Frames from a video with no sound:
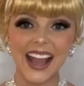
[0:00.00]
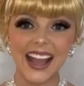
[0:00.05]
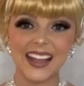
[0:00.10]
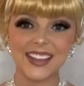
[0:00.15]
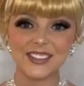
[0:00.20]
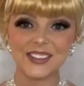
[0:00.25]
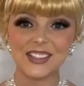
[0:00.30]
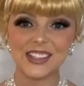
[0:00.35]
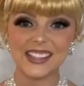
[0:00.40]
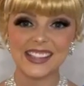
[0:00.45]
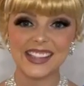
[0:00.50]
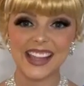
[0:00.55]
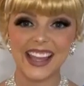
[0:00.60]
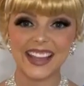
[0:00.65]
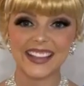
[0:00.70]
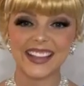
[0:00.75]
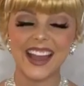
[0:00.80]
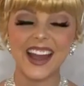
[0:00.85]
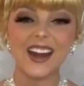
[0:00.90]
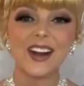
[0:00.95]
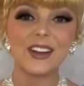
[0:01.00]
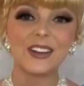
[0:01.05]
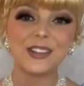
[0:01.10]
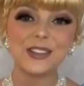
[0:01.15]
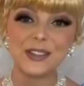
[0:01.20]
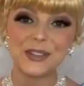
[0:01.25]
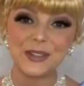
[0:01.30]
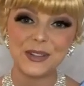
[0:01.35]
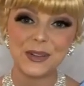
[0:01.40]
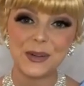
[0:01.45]
And just like that, our
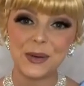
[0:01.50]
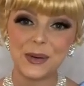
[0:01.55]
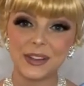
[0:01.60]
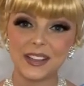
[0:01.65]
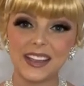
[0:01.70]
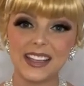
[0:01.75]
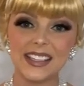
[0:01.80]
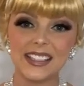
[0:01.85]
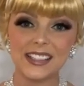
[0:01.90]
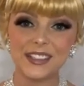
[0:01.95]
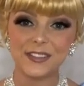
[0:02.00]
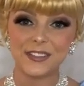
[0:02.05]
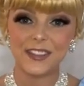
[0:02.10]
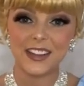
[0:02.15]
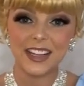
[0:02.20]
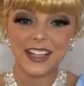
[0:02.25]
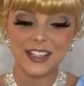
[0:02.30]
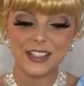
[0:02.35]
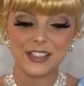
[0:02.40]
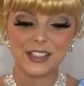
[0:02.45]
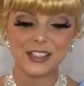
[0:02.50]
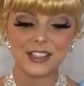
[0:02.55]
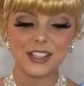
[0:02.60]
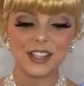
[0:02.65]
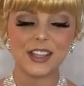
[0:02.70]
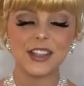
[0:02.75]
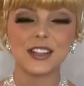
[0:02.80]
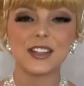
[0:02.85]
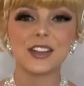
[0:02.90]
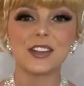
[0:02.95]
unicorn is finished.
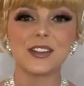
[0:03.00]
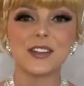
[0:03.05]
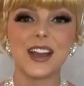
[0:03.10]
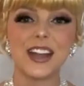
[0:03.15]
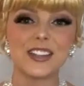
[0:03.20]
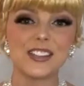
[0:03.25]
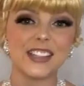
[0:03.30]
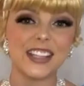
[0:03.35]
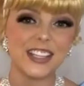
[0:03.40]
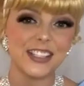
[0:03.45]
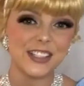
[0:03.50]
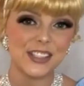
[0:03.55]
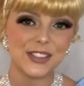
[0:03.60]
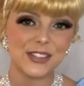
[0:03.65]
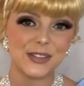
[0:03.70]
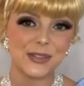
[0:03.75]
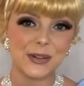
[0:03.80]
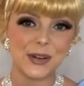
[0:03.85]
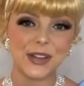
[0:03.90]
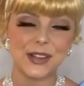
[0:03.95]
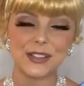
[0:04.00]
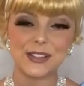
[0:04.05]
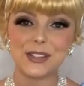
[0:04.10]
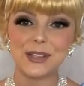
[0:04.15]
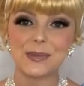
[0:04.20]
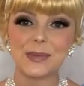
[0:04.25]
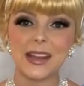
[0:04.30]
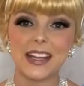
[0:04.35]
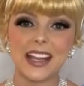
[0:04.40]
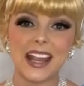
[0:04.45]
Congratulations, Royals,
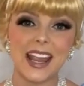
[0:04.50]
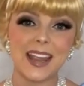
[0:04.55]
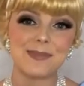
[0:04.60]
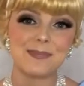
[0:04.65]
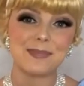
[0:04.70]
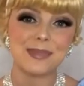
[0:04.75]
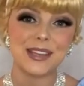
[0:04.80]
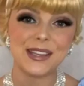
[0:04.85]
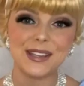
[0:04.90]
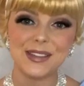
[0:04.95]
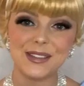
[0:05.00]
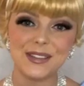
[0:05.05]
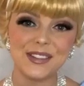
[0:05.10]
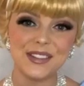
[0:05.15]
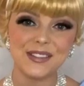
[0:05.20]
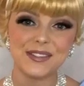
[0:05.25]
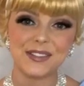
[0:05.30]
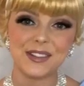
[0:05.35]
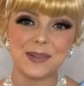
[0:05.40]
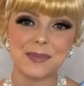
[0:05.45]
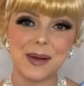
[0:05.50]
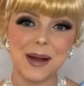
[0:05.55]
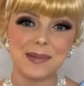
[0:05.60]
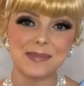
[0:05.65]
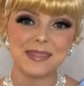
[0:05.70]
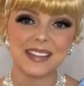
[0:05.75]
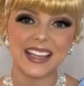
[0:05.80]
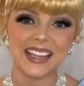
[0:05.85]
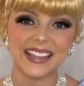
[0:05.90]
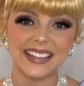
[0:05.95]
you made a beautiful
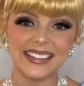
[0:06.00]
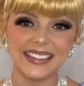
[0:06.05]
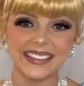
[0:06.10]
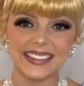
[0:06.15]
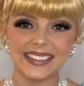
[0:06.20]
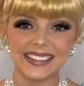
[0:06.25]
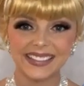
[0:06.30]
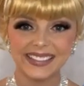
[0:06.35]
pumpkin.